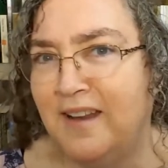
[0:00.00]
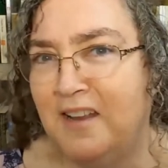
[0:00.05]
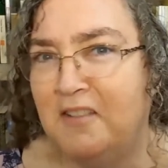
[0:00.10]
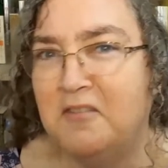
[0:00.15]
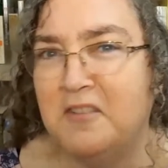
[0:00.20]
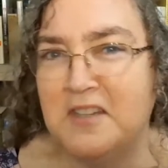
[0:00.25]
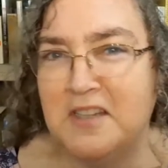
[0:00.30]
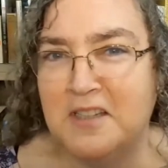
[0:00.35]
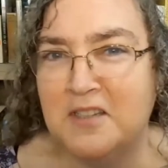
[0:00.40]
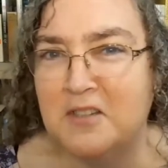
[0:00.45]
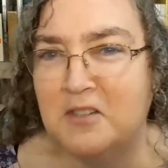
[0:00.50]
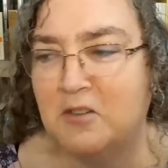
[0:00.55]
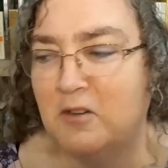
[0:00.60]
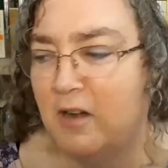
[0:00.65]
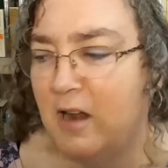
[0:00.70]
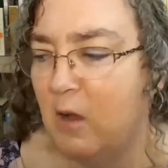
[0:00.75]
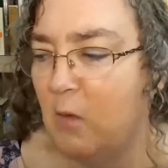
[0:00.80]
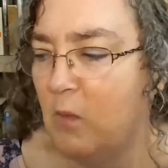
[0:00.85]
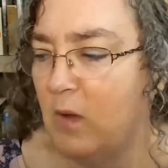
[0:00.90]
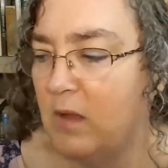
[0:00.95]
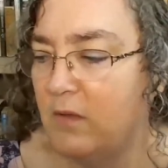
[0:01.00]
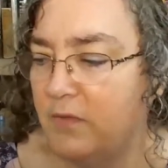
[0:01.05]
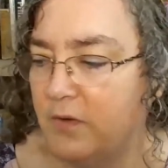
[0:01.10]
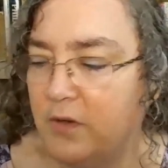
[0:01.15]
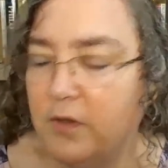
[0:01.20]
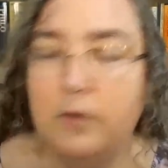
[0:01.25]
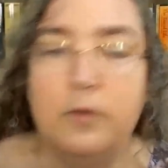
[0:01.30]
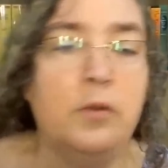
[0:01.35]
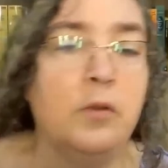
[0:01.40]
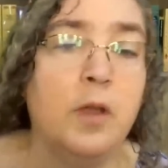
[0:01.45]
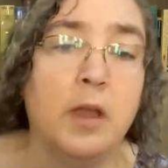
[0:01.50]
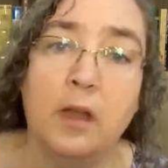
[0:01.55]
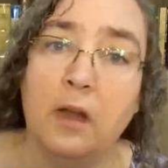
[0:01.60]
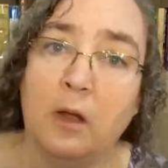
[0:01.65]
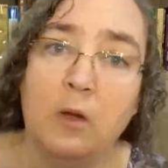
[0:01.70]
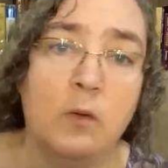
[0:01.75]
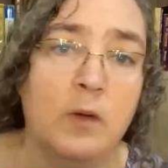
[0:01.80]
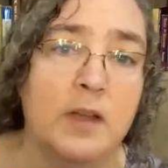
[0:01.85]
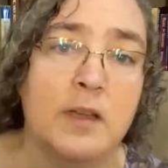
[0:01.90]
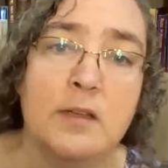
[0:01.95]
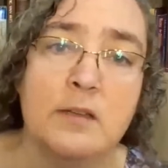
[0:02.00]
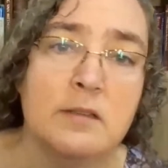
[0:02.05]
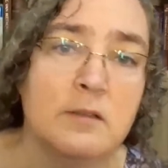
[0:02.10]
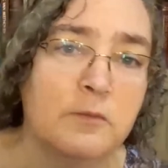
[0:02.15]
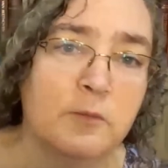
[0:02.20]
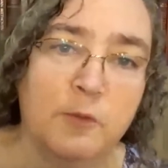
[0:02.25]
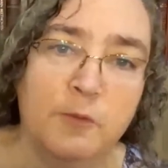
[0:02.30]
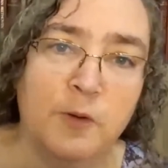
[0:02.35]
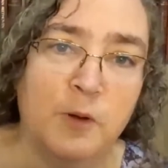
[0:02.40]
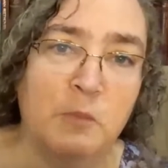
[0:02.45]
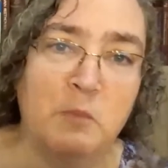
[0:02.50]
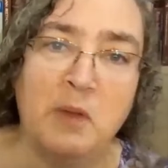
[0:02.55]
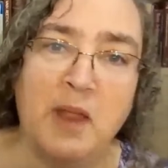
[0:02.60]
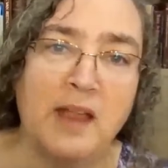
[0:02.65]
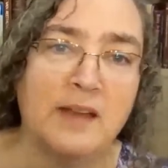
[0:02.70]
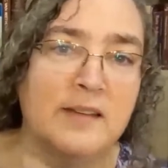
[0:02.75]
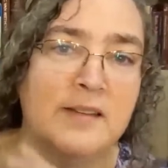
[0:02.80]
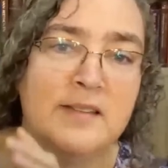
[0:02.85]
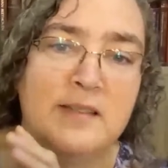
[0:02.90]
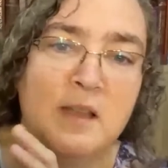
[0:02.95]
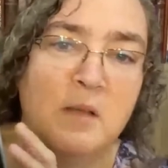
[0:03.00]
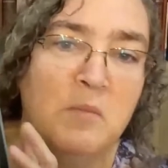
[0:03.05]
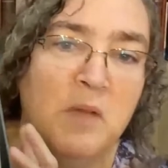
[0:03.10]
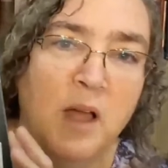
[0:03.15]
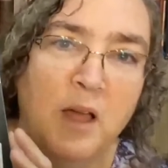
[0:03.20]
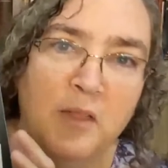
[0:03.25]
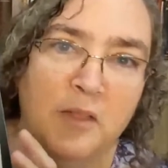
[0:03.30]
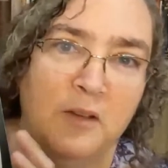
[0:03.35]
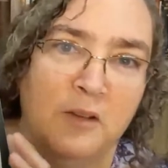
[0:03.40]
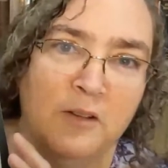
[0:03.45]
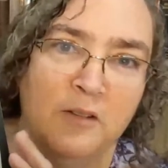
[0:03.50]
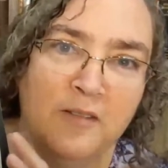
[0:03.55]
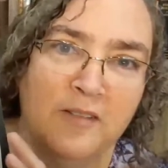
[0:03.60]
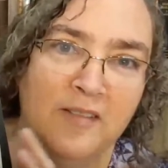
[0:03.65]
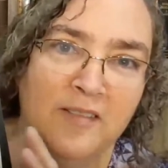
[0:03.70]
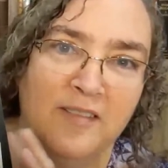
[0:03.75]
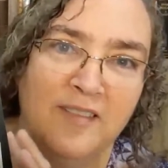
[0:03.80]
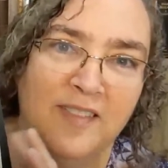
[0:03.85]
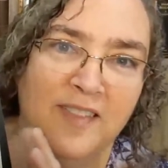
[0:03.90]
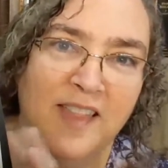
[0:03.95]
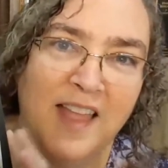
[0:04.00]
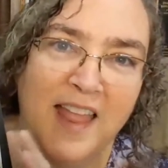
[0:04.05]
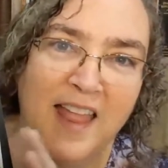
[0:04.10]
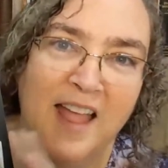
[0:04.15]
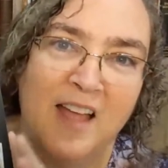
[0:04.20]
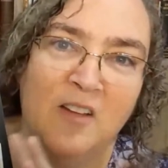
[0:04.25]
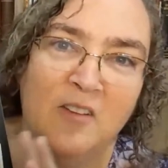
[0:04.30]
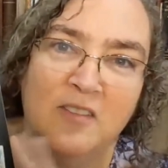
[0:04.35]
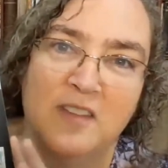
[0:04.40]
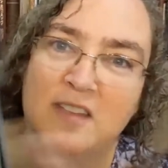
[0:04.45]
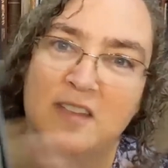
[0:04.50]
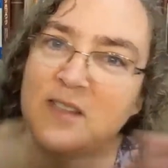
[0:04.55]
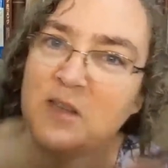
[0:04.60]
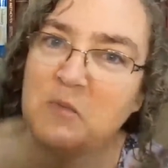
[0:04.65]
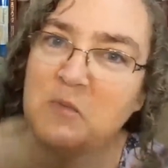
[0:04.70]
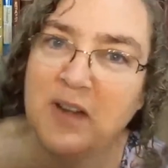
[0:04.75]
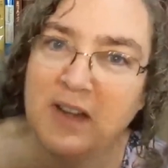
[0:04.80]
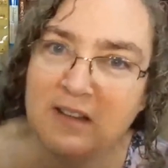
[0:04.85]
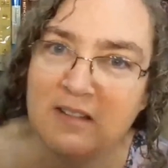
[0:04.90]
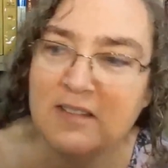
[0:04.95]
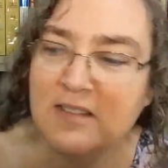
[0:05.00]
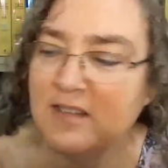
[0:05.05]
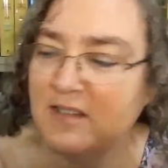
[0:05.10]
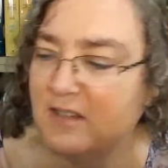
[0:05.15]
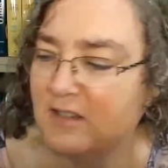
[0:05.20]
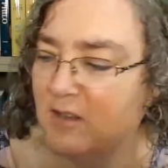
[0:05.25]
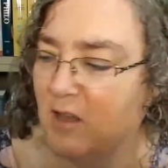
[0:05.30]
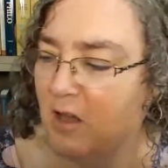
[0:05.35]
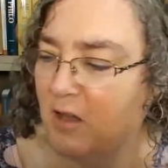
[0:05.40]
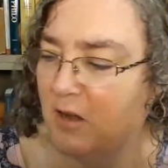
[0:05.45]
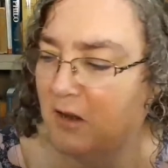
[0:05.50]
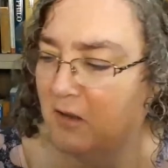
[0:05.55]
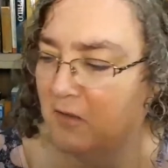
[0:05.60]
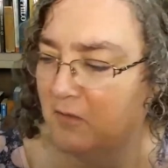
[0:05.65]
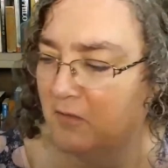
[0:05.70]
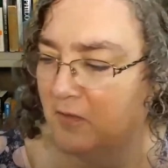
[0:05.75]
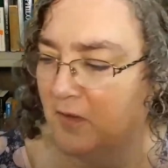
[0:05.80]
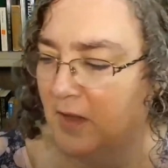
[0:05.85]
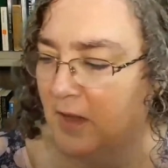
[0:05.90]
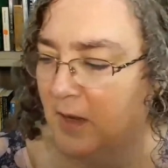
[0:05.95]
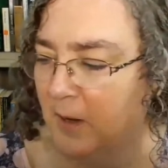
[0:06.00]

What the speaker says: if it doesn't turn out well for you, you can always revert back to some other layout that someone else has thought of.